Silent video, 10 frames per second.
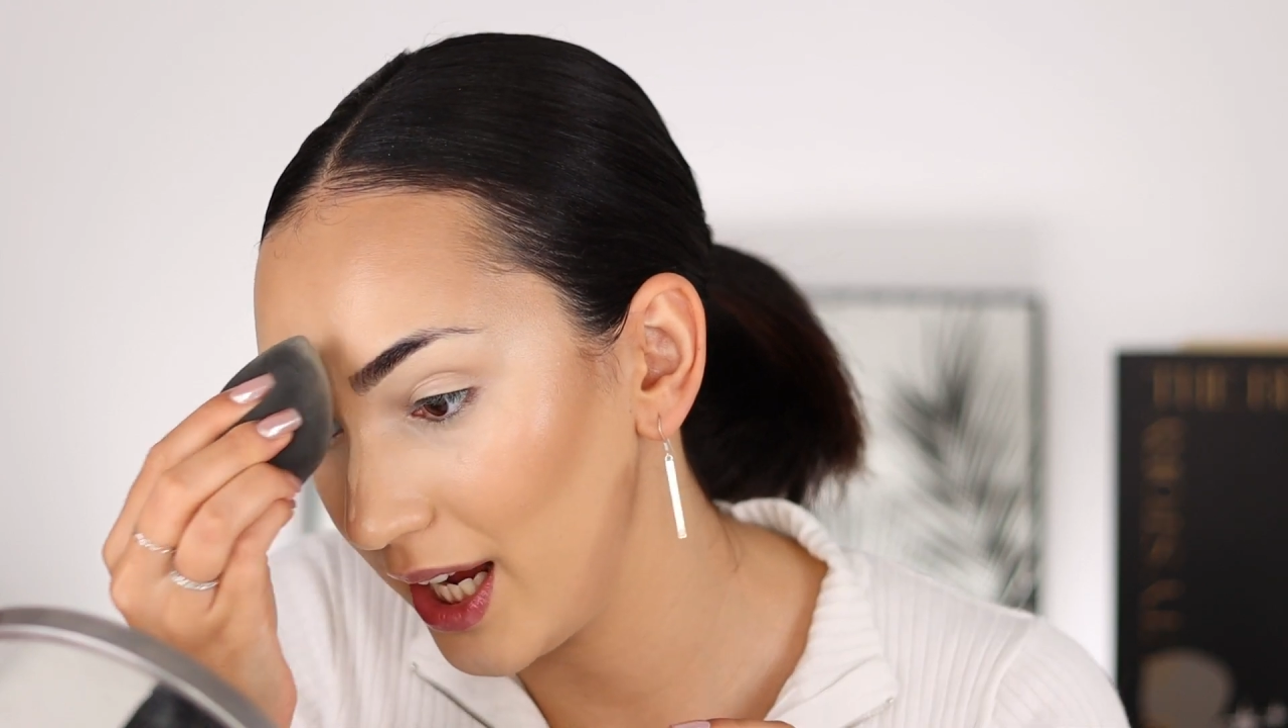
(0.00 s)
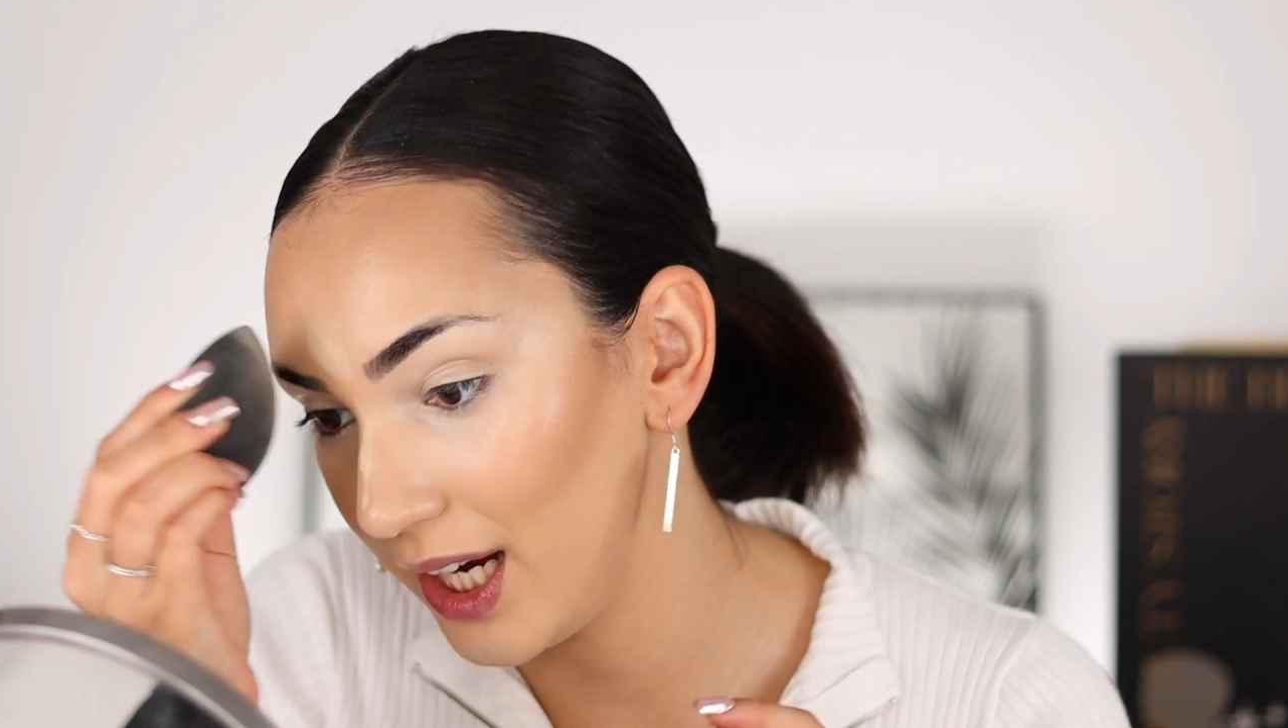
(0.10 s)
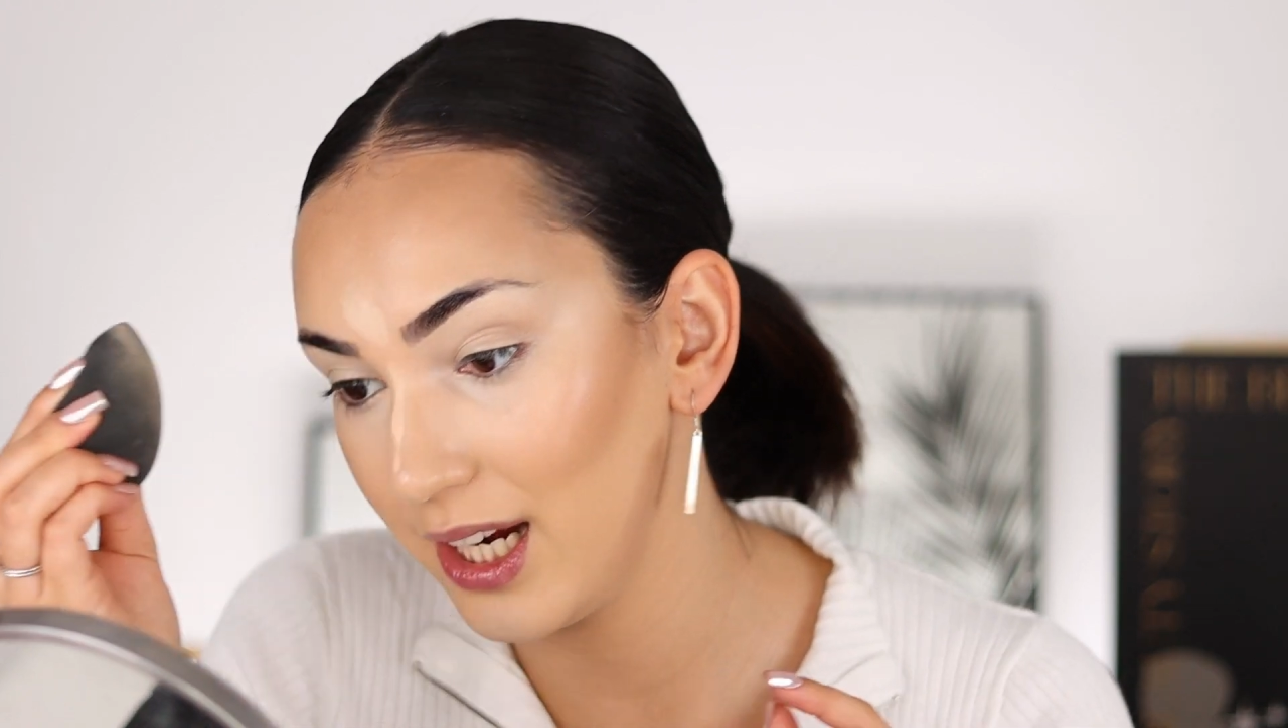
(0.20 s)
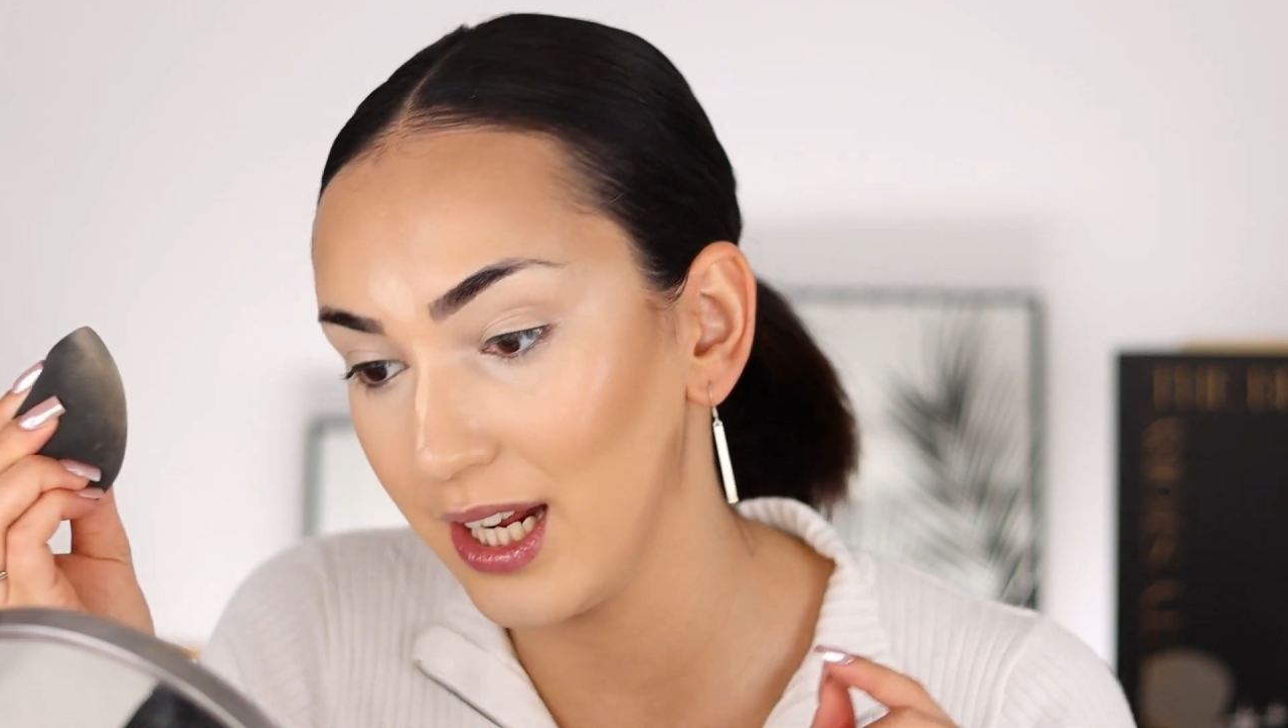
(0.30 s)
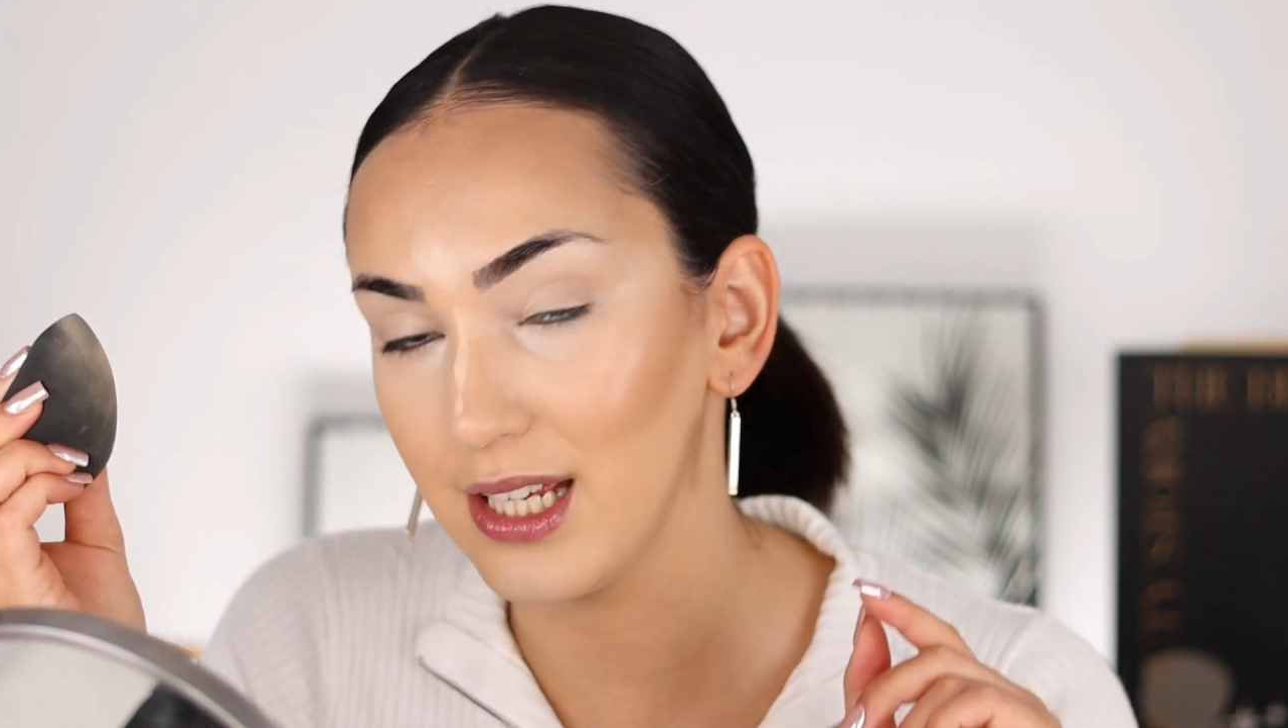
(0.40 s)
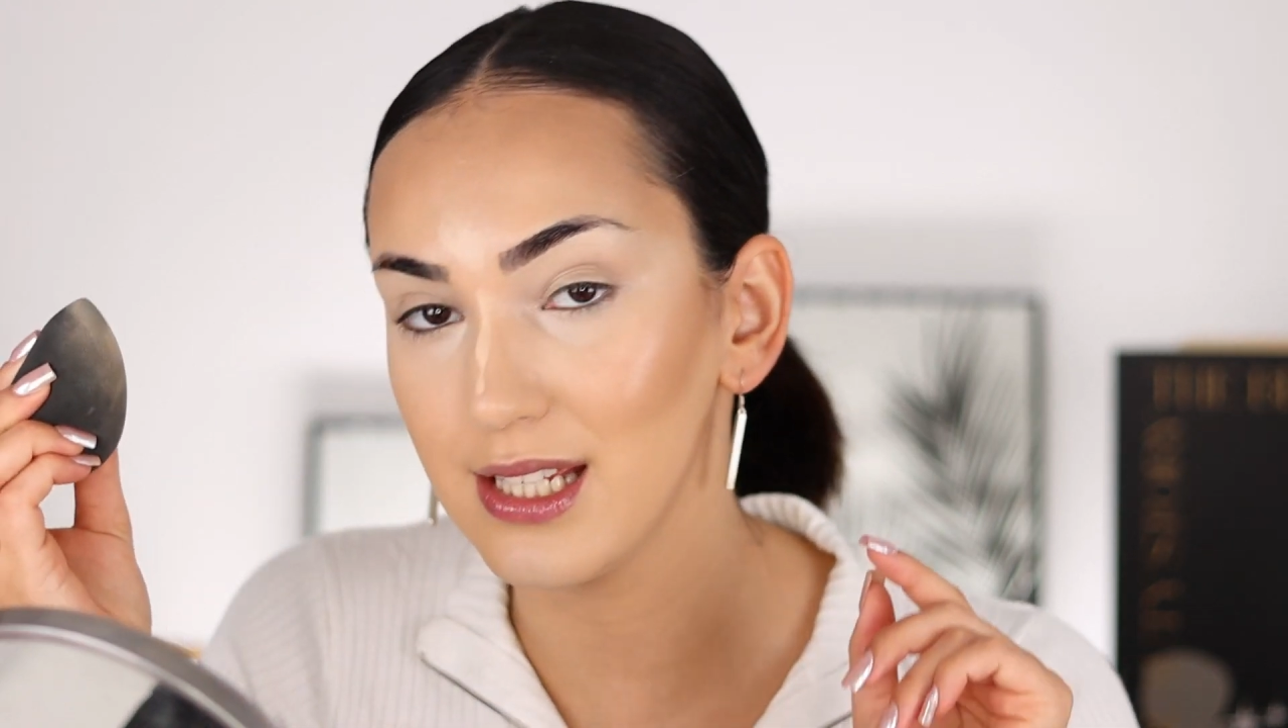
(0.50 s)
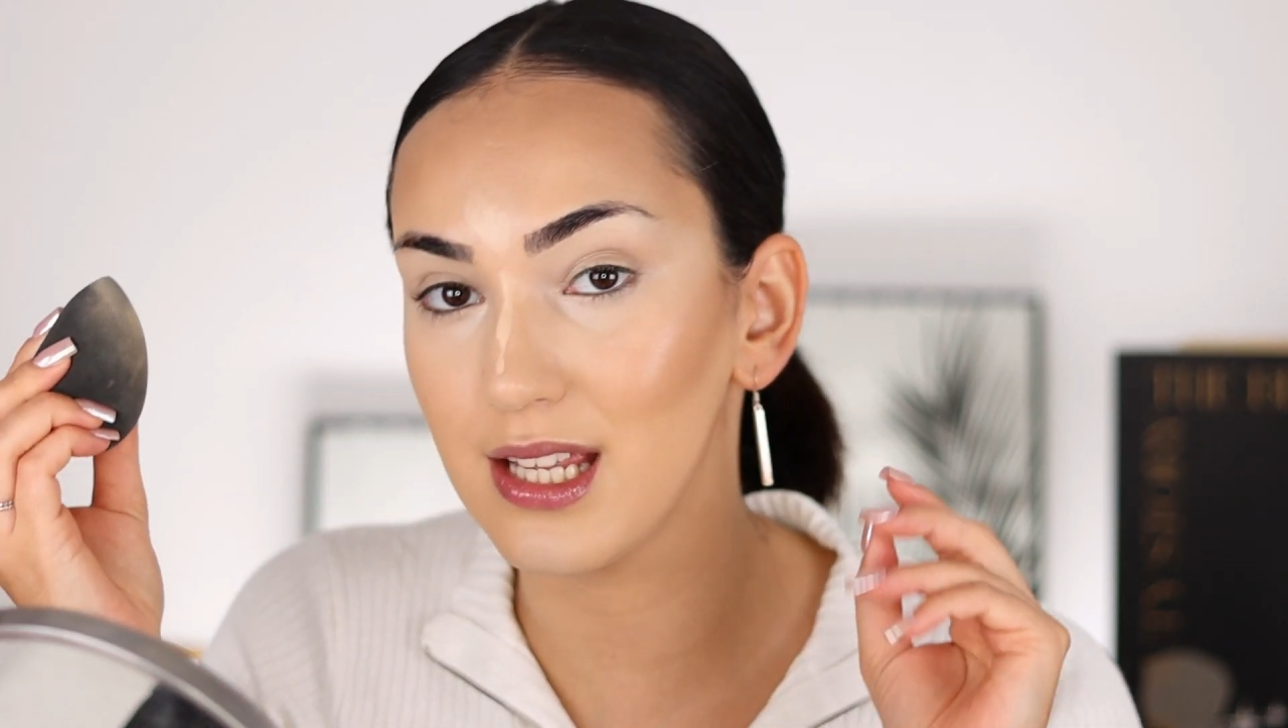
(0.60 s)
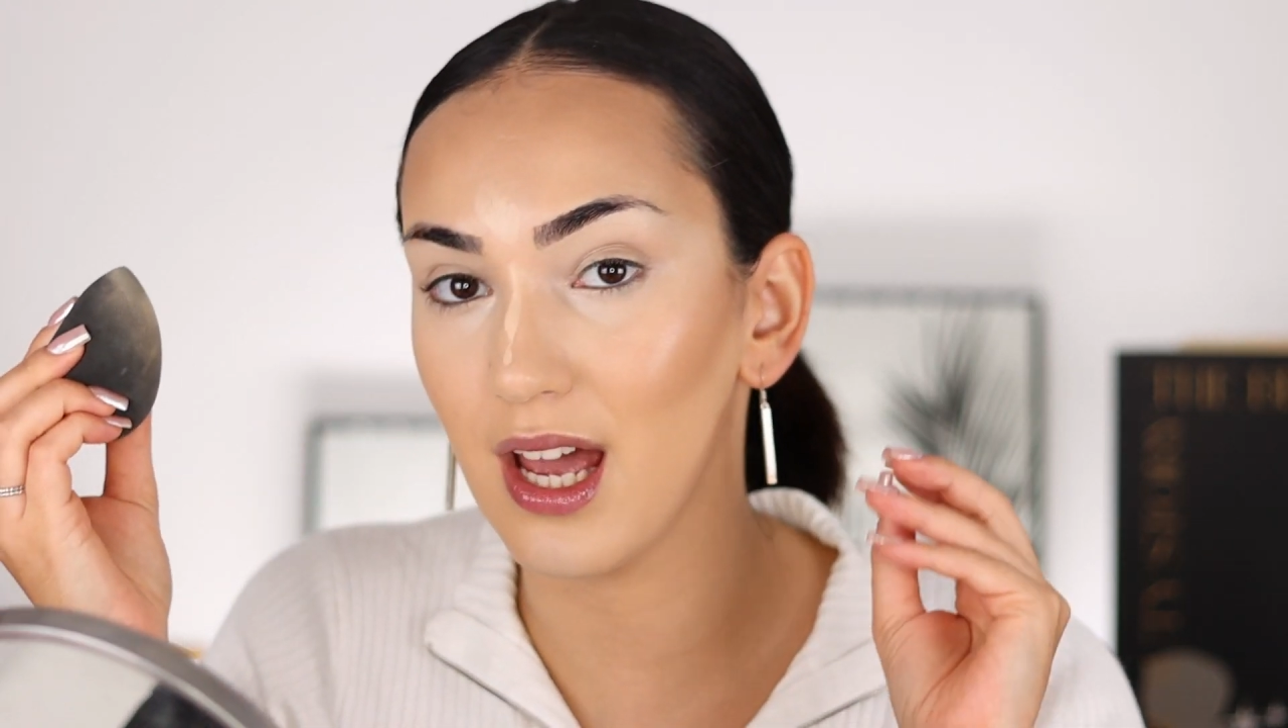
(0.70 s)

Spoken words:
and it is